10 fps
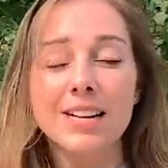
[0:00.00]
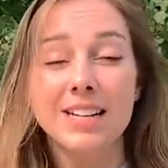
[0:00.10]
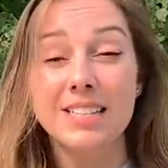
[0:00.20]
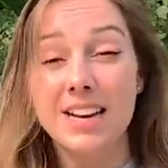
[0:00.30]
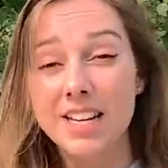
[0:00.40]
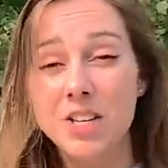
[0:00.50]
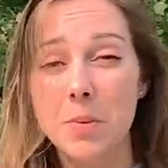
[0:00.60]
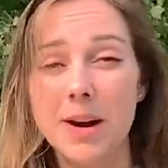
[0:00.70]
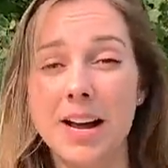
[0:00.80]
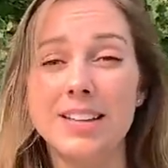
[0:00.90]

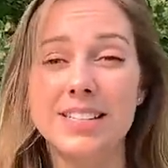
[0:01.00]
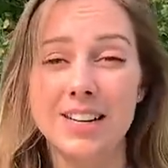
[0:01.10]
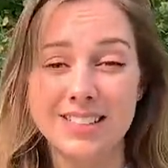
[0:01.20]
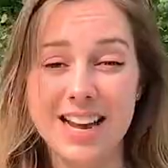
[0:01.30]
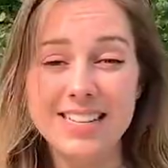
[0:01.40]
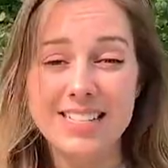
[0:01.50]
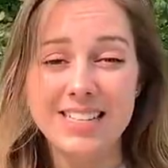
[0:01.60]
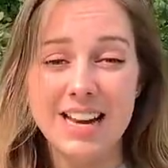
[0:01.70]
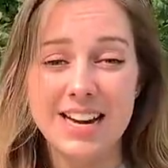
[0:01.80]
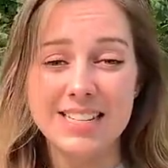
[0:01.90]
continuing until
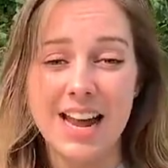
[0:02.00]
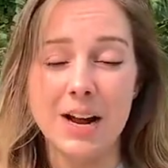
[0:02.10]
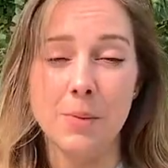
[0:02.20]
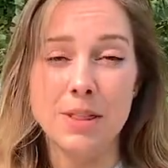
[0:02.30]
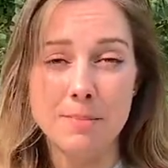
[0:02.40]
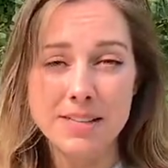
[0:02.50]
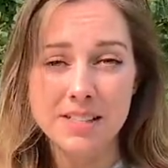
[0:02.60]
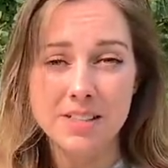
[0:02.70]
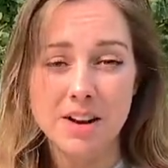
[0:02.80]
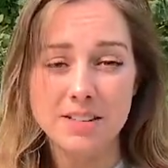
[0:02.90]
1998, when the
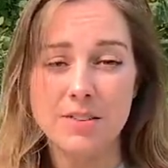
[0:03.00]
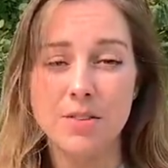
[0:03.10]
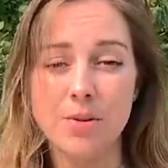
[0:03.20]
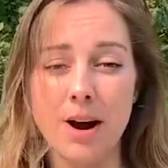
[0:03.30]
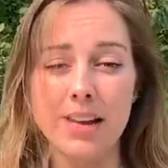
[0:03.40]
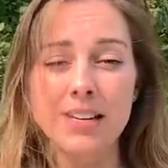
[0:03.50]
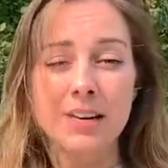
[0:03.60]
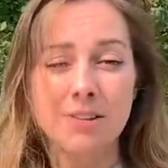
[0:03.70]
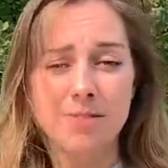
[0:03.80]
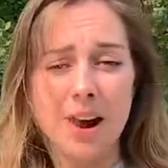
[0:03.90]
Mississaugas of the Credit
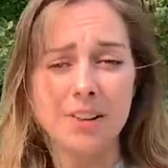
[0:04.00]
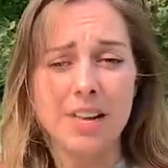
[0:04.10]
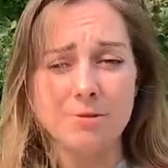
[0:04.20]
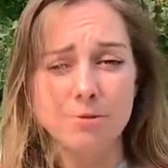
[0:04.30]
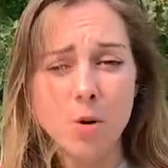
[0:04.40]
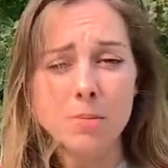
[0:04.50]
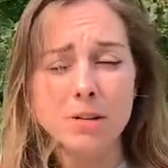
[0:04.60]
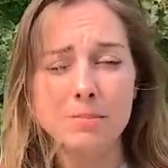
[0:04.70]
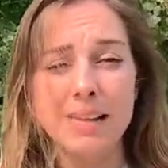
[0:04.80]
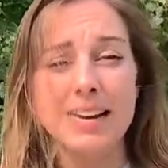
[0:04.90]
filed a formal
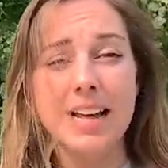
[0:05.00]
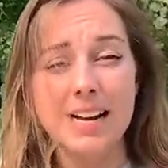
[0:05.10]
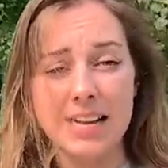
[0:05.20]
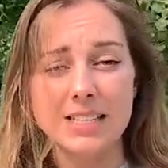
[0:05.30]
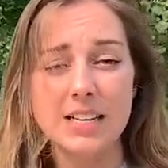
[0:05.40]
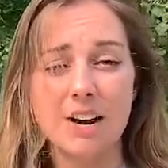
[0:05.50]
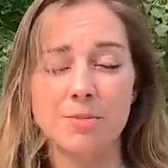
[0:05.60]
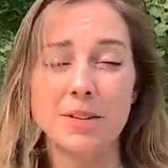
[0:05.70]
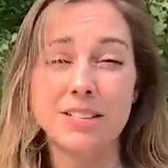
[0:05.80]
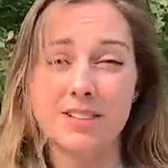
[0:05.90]
complaint against the
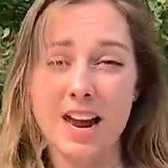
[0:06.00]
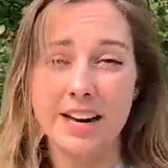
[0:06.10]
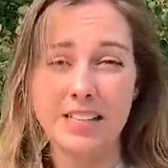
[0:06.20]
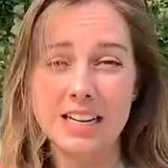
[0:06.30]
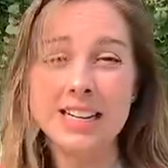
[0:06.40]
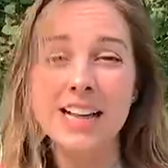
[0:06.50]
Government of Canada.